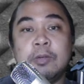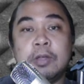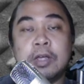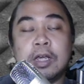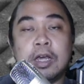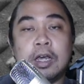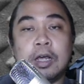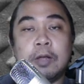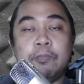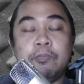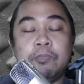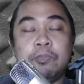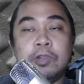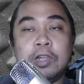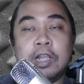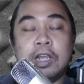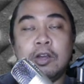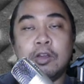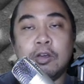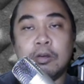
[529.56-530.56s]
um,
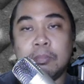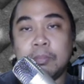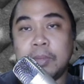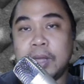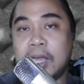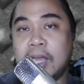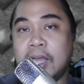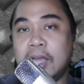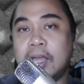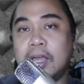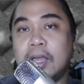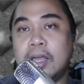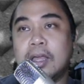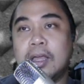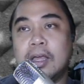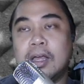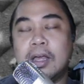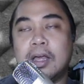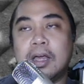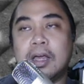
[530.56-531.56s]
Lenombe,
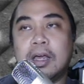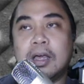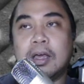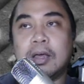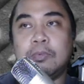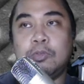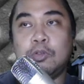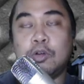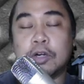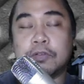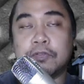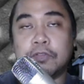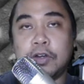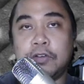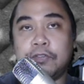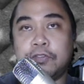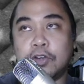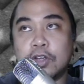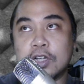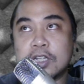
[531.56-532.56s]
um, North Northron
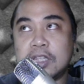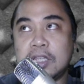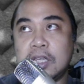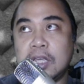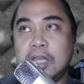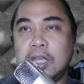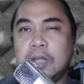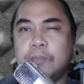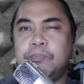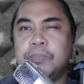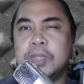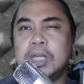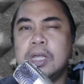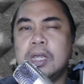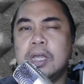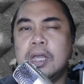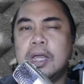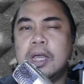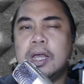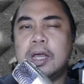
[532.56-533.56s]
Frosty,
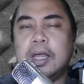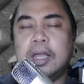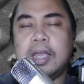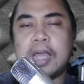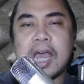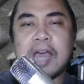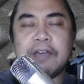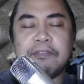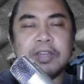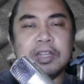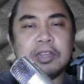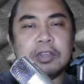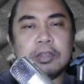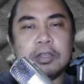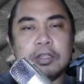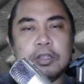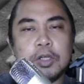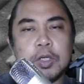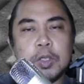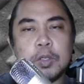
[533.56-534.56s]
I haven't
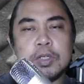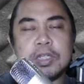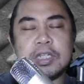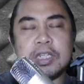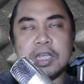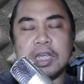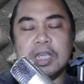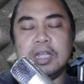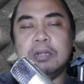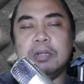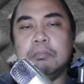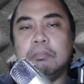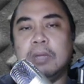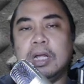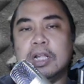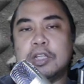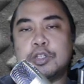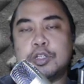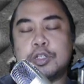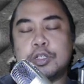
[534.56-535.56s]
you know seen
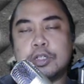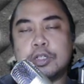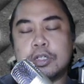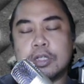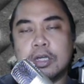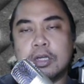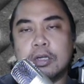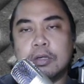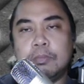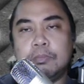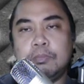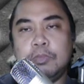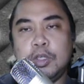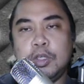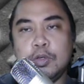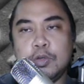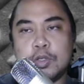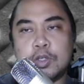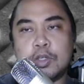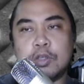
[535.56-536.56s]
much um,
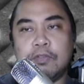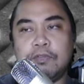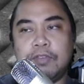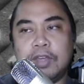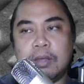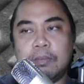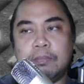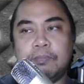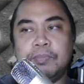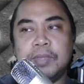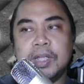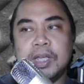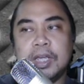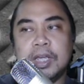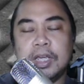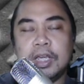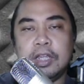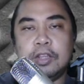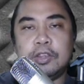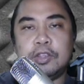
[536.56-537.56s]
use of him
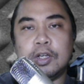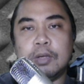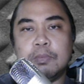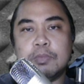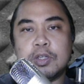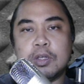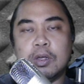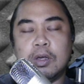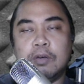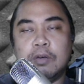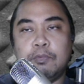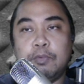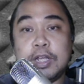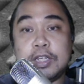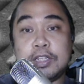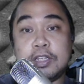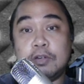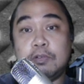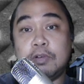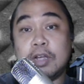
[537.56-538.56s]
in terms of
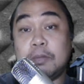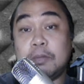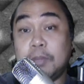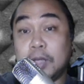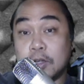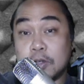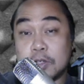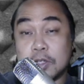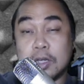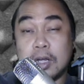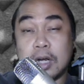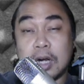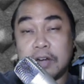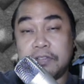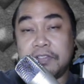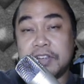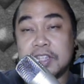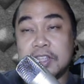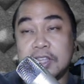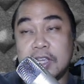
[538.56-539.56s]
Wasted Red because
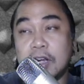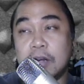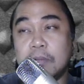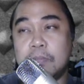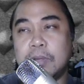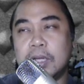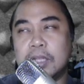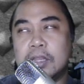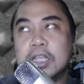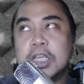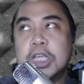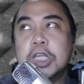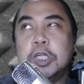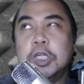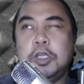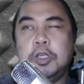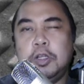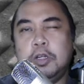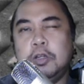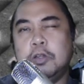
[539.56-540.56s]
Garf is there, but
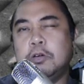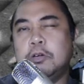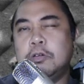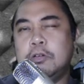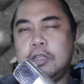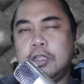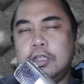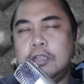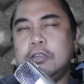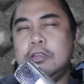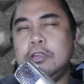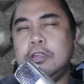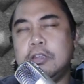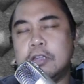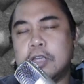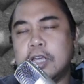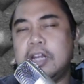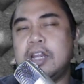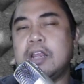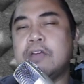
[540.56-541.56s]
you know you
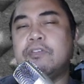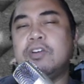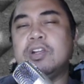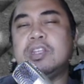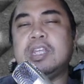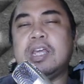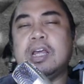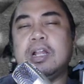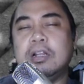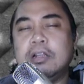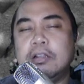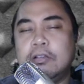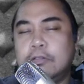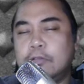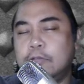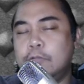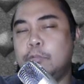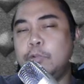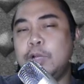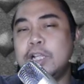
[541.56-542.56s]
can never tell.
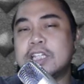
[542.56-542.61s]
We'll